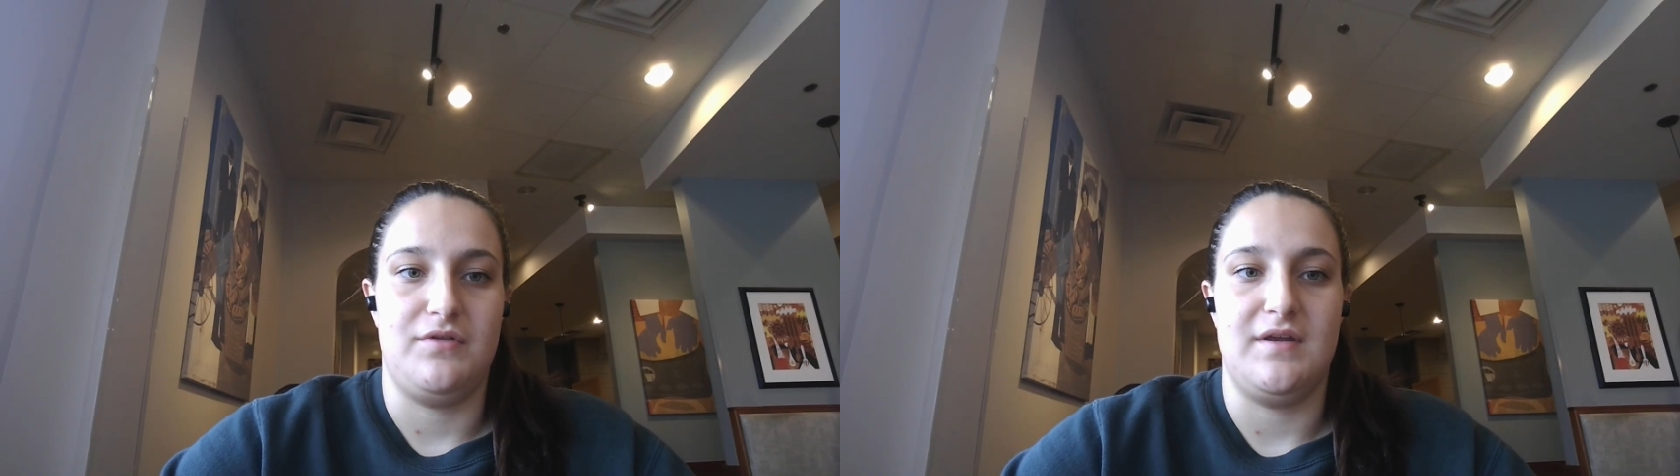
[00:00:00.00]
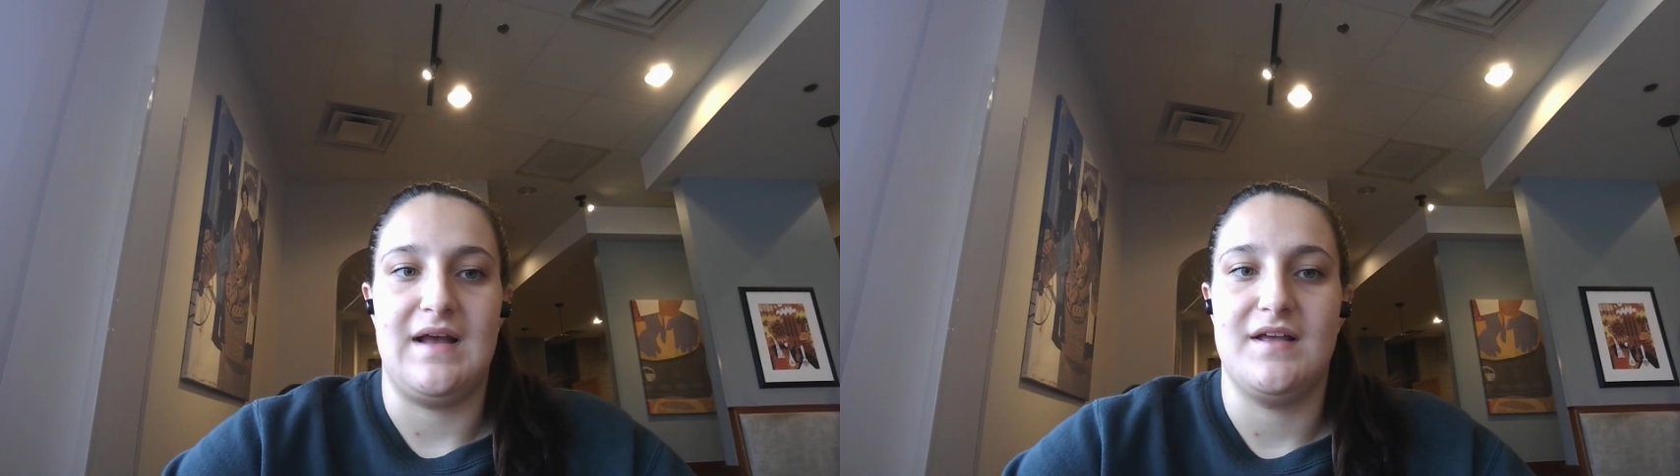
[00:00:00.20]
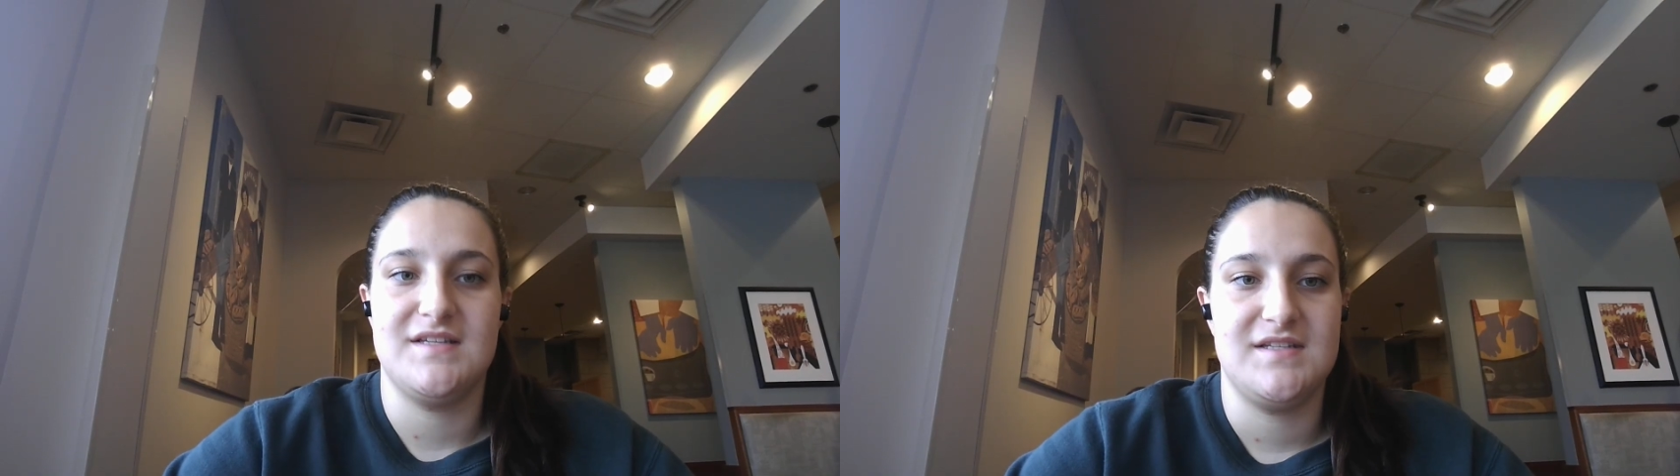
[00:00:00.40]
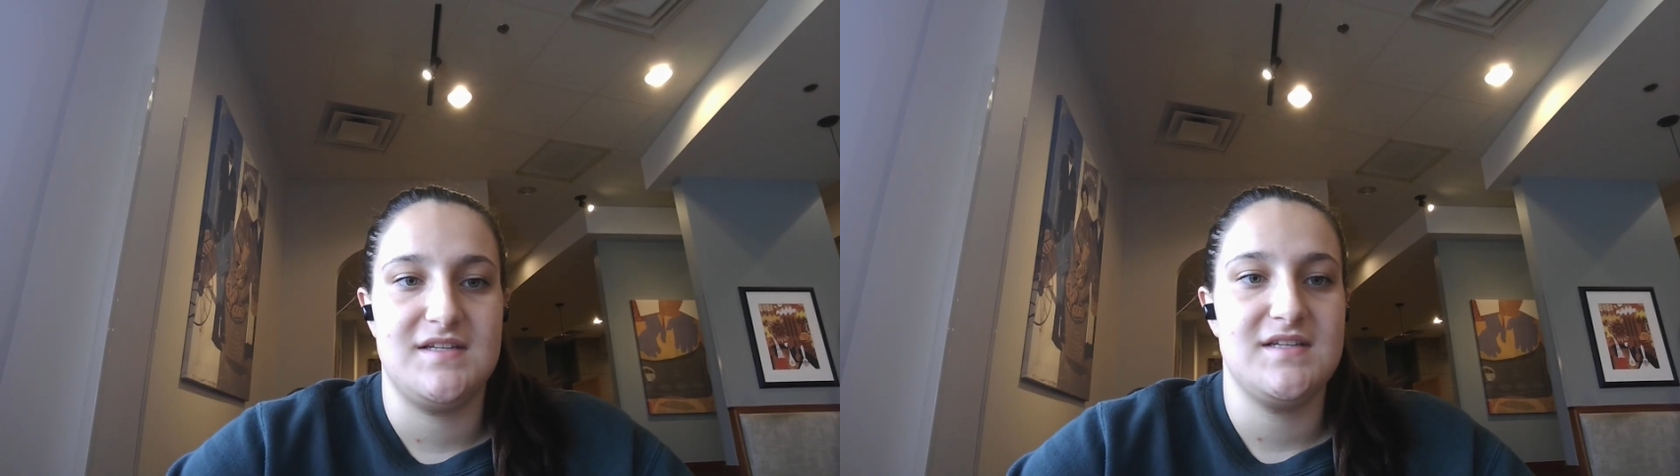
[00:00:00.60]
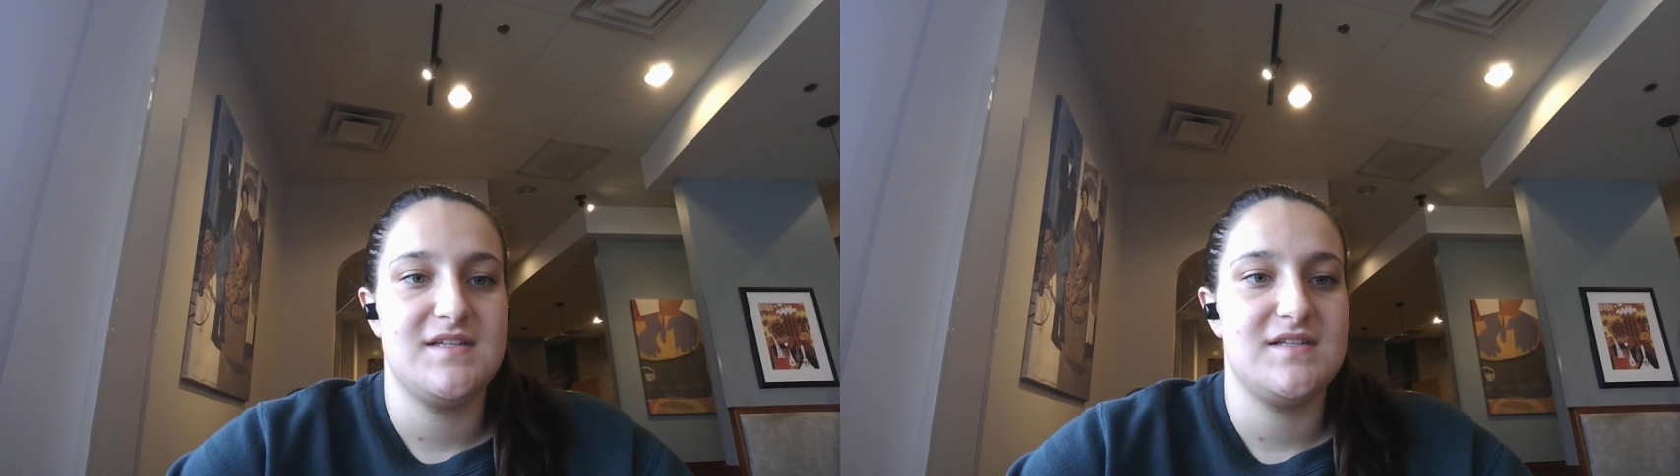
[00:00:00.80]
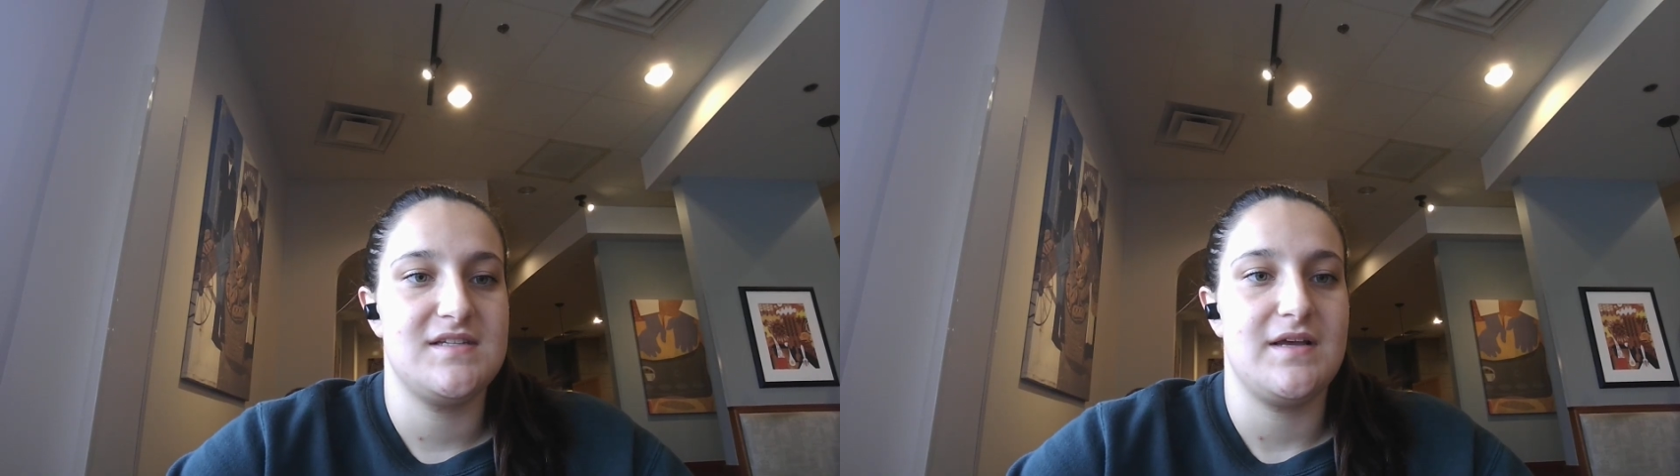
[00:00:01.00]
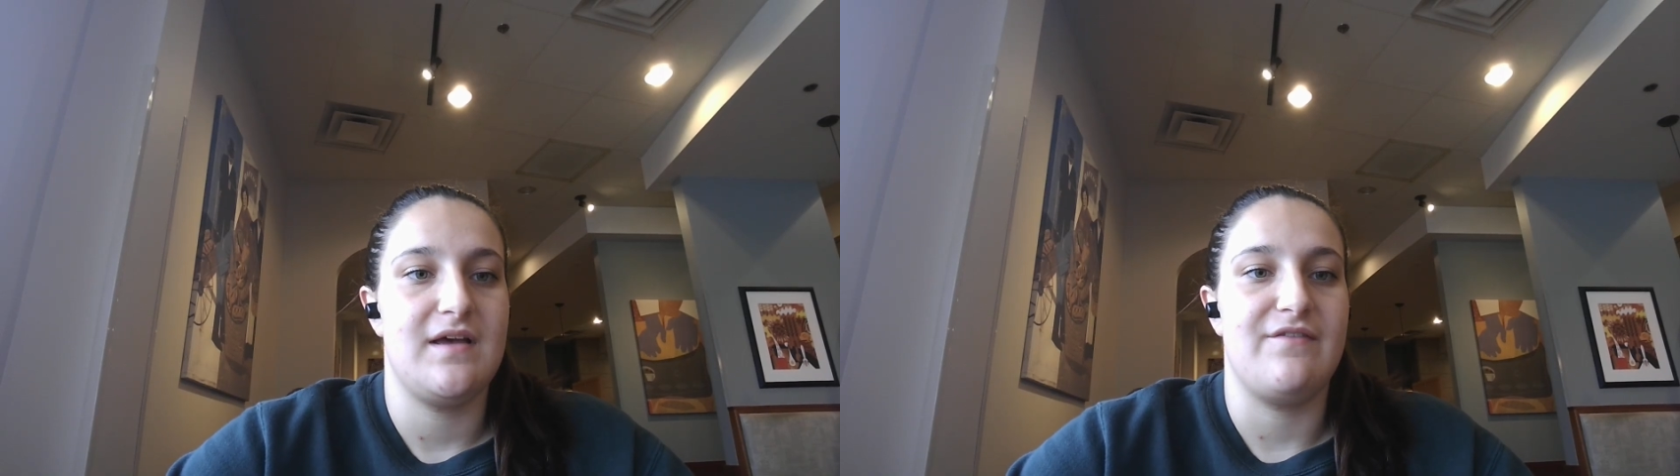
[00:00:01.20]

the analysis,